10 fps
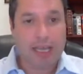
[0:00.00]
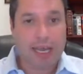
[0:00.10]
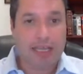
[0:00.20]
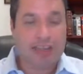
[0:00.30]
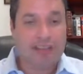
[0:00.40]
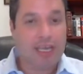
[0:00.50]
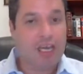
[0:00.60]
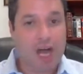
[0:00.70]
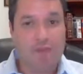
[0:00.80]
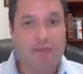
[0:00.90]
And I can
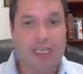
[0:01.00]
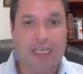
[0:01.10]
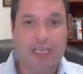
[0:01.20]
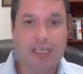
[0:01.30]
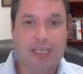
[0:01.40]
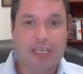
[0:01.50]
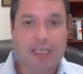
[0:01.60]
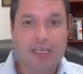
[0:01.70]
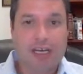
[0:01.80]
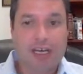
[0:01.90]
say confidently
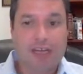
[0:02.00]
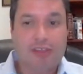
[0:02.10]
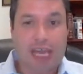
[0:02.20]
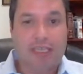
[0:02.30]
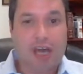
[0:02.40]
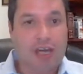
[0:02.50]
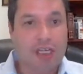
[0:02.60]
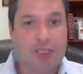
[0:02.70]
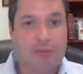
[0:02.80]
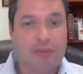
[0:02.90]
that
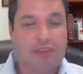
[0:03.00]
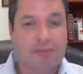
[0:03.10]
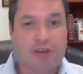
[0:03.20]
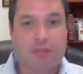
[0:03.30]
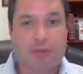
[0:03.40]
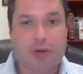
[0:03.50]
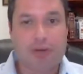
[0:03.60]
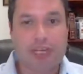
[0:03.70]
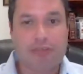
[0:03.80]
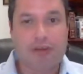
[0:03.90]
Donald Trump is the most
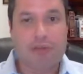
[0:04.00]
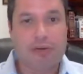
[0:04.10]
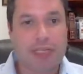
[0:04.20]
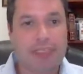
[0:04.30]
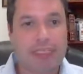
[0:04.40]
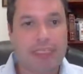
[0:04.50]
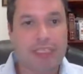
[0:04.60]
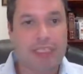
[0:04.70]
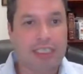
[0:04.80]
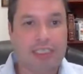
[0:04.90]
pro-Israel
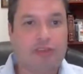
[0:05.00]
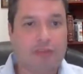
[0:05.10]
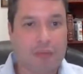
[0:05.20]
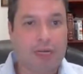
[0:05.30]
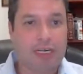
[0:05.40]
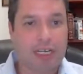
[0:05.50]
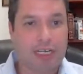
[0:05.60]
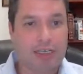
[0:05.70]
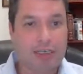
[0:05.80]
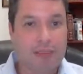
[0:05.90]
president in the history of America.